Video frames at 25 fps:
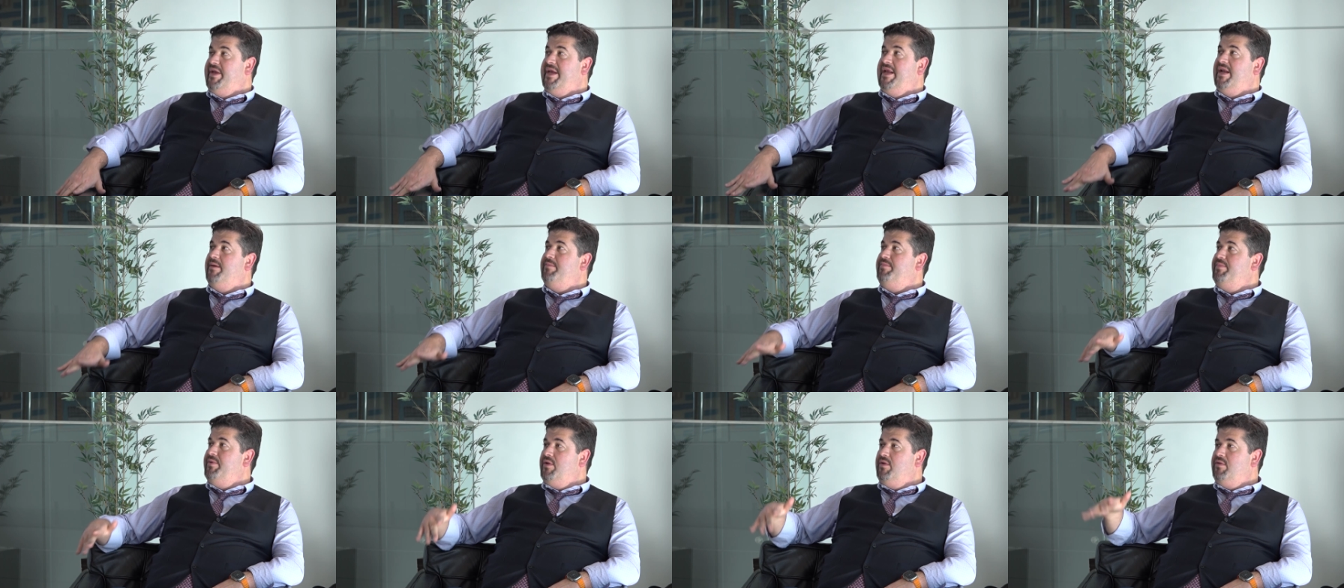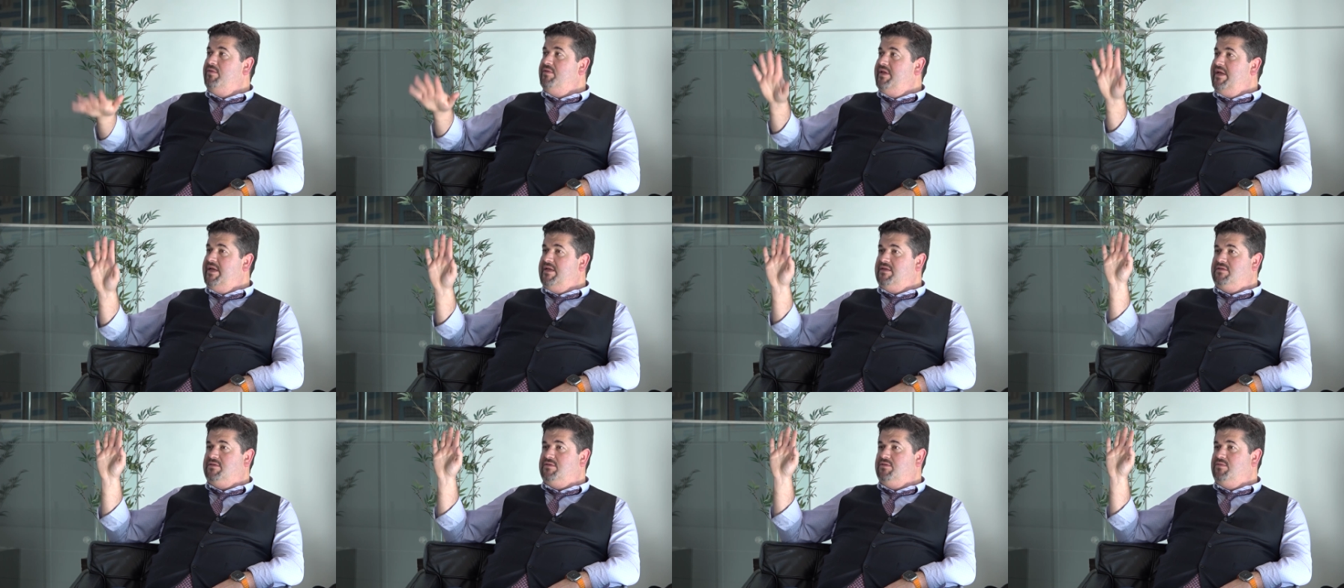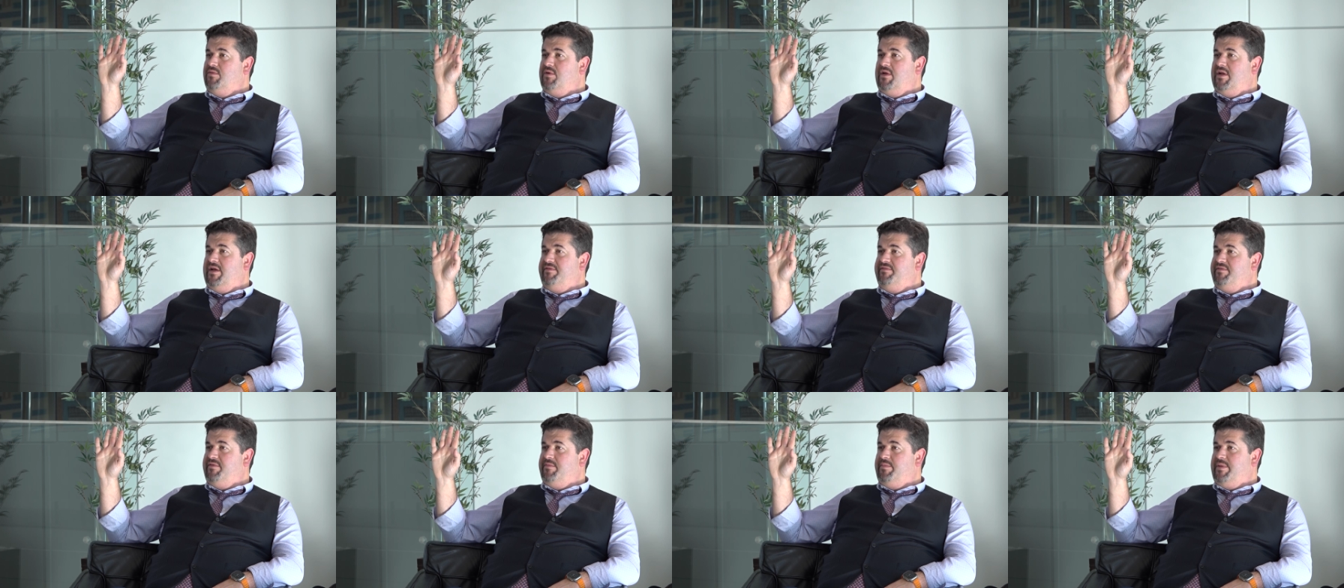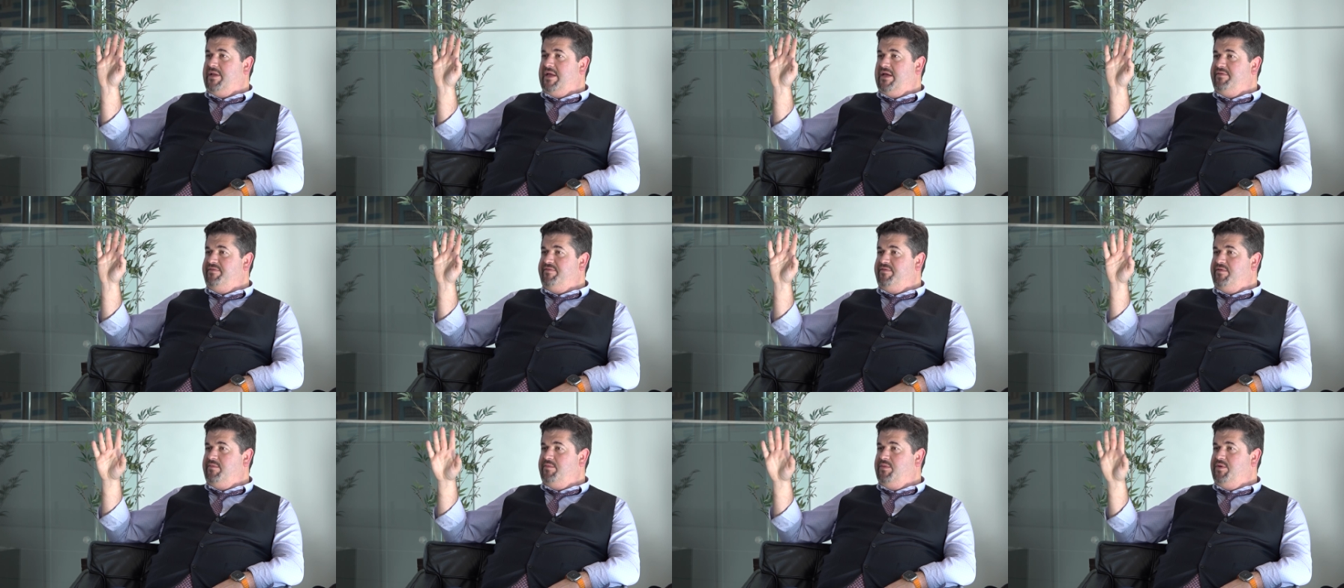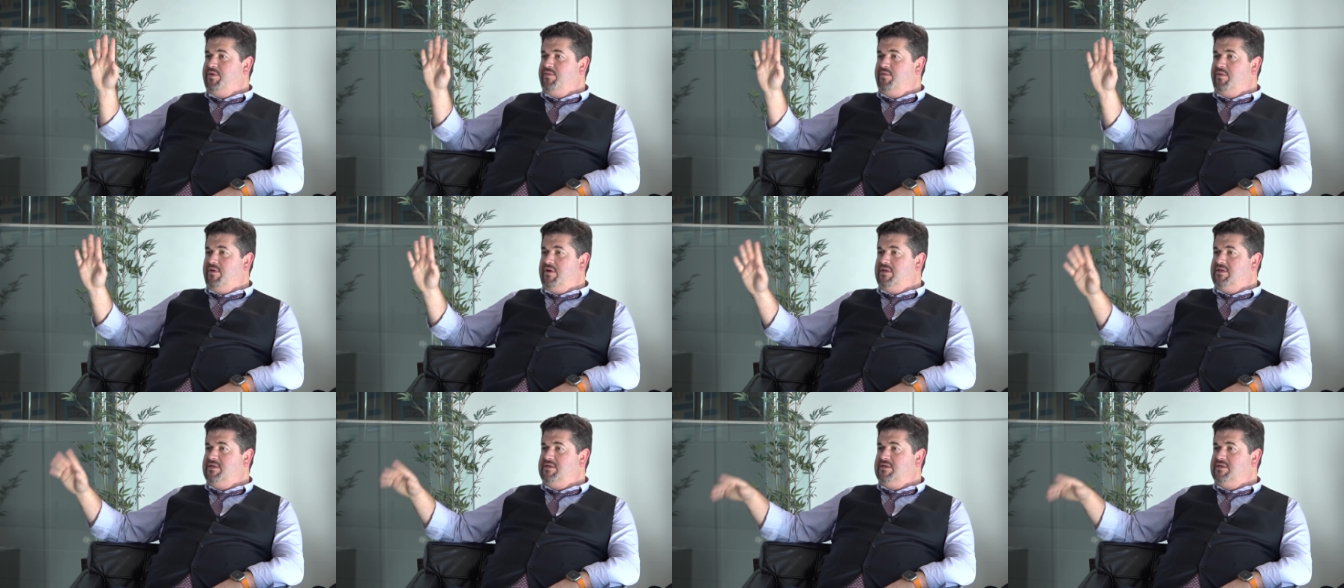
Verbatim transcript: can upload that to whatever platform you want.